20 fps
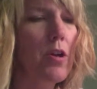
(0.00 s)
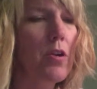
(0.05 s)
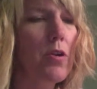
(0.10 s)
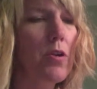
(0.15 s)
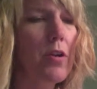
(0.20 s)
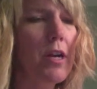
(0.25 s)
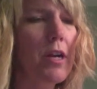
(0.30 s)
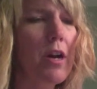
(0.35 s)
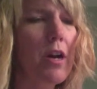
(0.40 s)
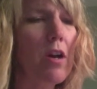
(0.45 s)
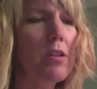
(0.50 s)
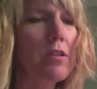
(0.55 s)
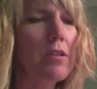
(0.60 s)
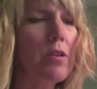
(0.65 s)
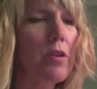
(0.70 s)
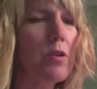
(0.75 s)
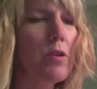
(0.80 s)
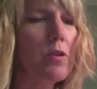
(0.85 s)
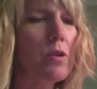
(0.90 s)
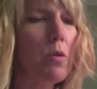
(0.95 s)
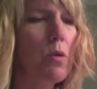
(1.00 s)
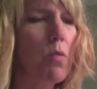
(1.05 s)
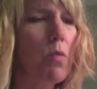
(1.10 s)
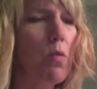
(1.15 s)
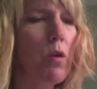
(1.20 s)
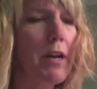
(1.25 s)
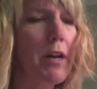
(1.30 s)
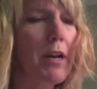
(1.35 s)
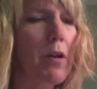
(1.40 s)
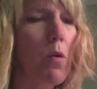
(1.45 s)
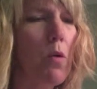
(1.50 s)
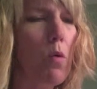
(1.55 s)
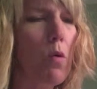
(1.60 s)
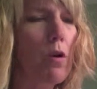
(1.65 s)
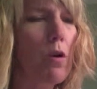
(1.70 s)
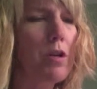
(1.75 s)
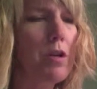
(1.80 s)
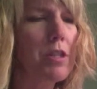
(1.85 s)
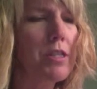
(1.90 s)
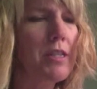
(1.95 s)
You can also use a wooden
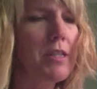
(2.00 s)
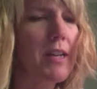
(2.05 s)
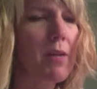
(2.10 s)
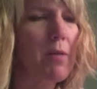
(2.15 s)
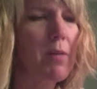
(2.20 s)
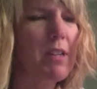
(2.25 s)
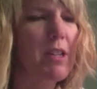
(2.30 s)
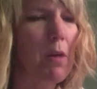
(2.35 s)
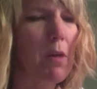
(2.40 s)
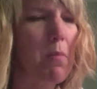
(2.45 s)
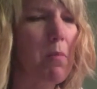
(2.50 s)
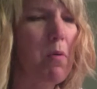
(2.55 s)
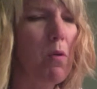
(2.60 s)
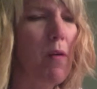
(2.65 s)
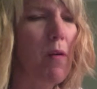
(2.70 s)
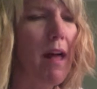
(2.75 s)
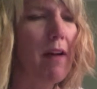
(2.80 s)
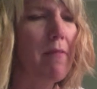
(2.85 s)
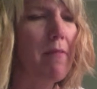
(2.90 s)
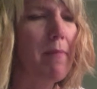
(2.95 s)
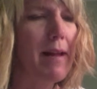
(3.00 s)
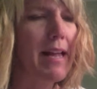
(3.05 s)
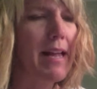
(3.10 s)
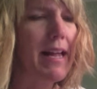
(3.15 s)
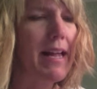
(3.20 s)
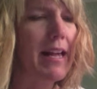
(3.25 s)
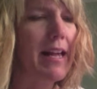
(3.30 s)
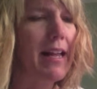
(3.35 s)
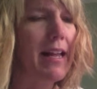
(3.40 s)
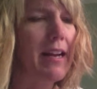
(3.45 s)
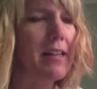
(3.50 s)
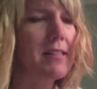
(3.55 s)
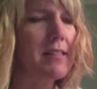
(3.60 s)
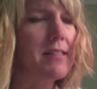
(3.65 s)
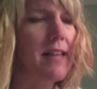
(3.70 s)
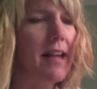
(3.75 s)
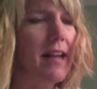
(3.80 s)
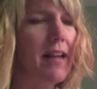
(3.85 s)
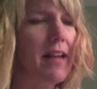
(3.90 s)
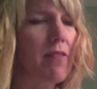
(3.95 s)
orange stick, which I'll pull out of my kit in a
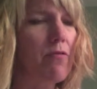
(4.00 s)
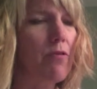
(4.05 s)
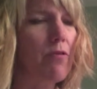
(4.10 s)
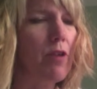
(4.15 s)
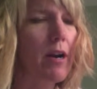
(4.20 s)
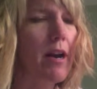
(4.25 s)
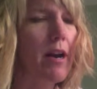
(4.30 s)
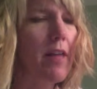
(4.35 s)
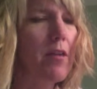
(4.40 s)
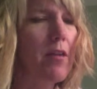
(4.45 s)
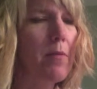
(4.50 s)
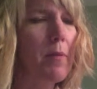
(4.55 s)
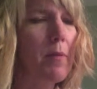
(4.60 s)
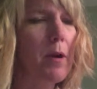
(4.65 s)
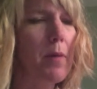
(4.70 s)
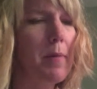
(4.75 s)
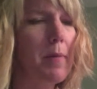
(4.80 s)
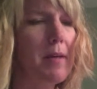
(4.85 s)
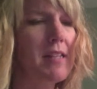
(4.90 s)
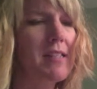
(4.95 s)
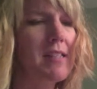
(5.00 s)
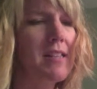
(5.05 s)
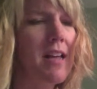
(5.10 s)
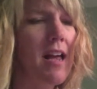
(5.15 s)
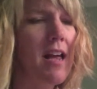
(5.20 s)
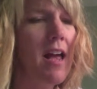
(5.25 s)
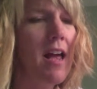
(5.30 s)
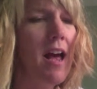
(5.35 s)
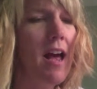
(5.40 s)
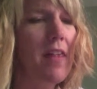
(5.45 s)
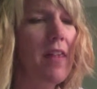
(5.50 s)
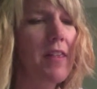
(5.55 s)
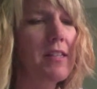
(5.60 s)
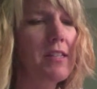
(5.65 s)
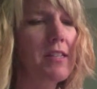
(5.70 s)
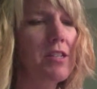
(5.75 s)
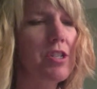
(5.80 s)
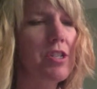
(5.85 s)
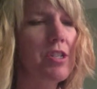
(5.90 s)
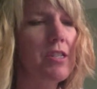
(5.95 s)
second for another purpose.
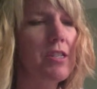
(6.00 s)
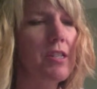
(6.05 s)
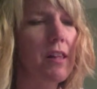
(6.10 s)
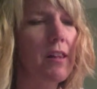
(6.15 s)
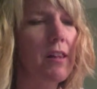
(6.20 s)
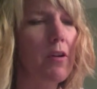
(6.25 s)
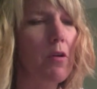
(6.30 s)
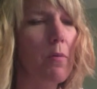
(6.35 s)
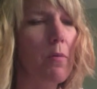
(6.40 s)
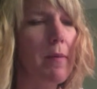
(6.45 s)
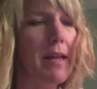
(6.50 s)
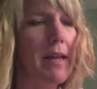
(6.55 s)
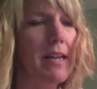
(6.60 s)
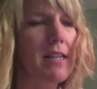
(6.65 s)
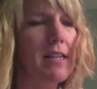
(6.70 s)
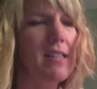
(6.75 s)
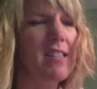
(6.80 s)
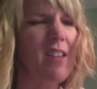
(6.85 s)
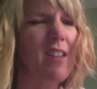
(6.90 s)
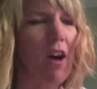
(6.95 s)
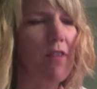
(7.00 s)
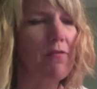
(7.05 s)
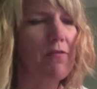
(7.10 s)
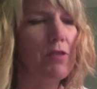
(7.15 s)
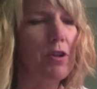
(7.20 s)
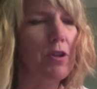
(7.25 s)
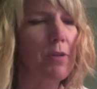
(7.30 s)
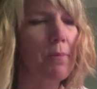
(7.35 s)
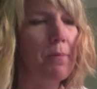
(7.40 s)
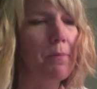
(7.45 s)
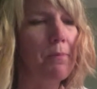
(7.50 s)
This is just a little bit softer.